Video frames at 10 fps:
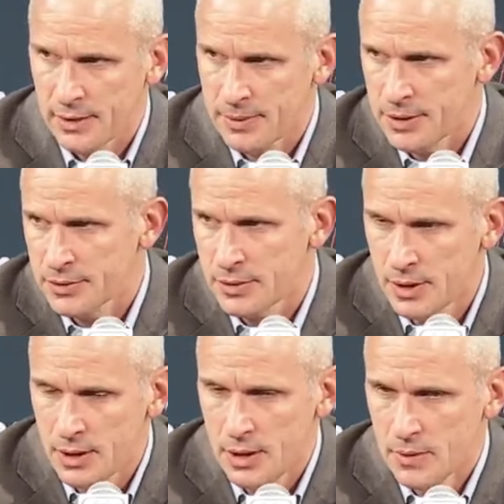I mean, the,
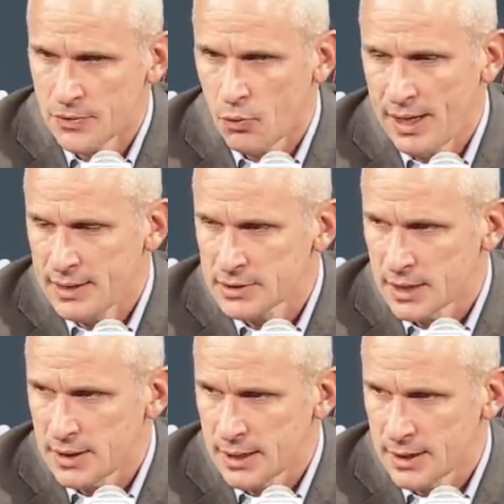the wings, I
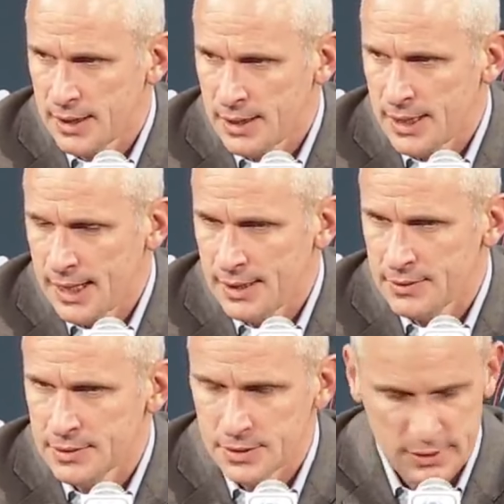think, in, in the end,
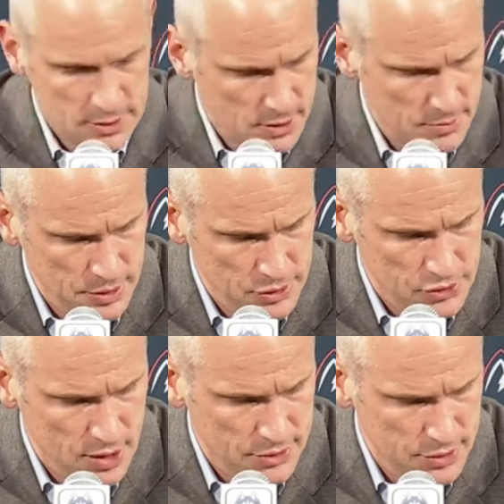is, is going to be the
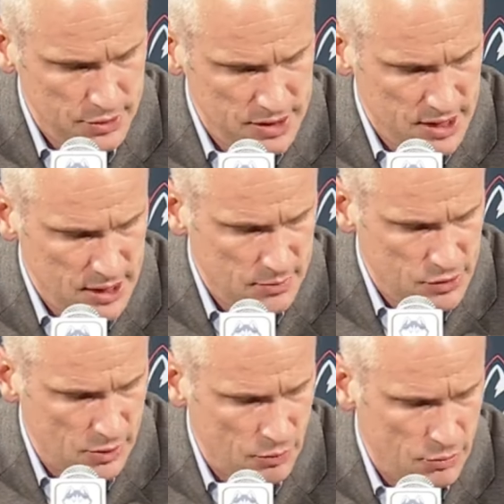strength of the teams.
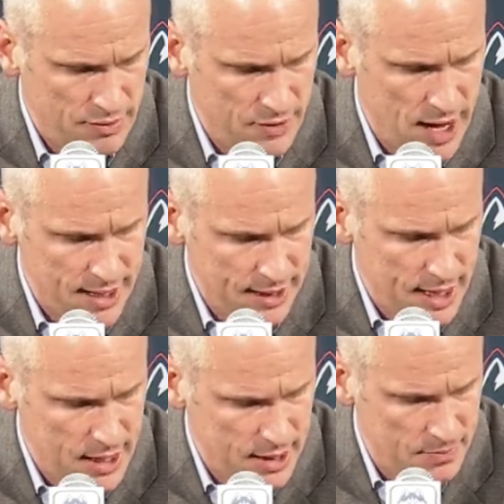And we, have got to
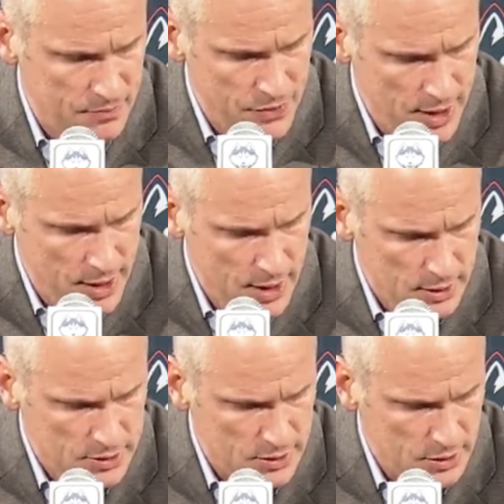get him
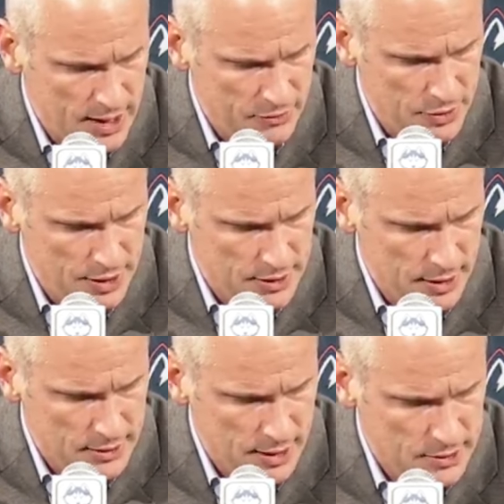to the level that,
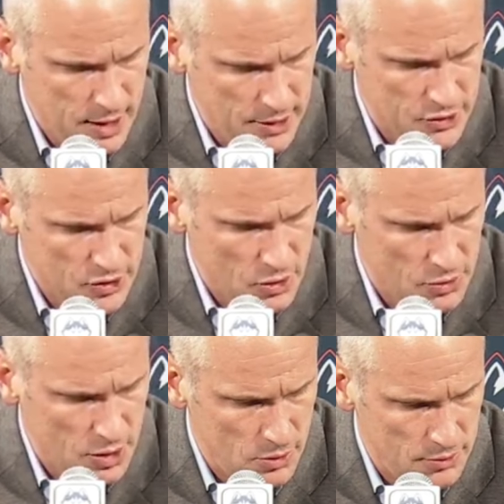that, that kind of
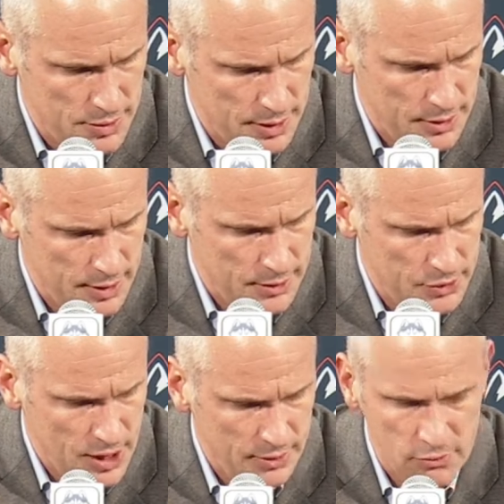Solo and, and, and
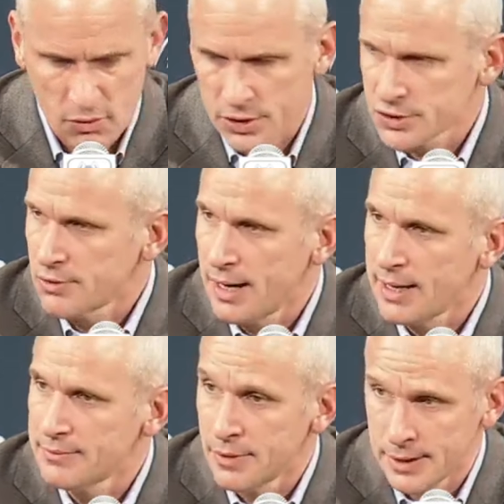Jayden Ross are
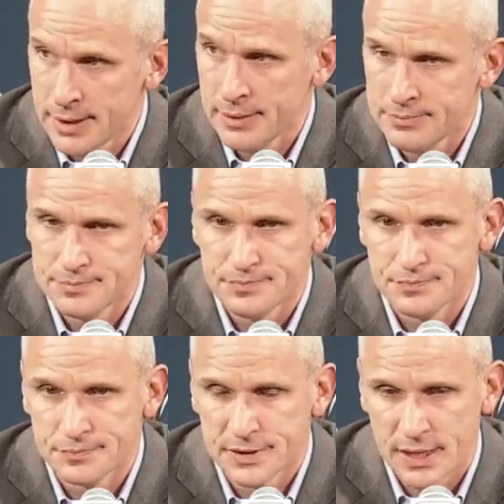at right now.
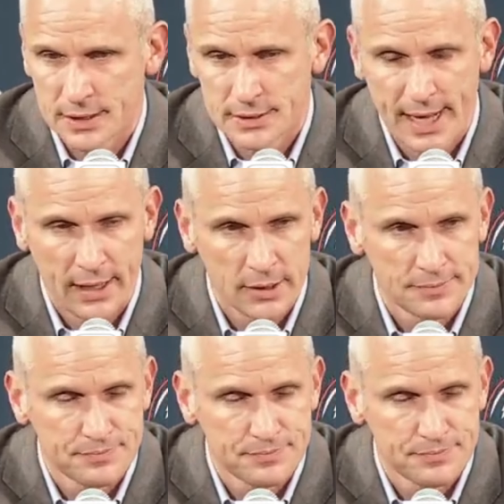He's got the talent.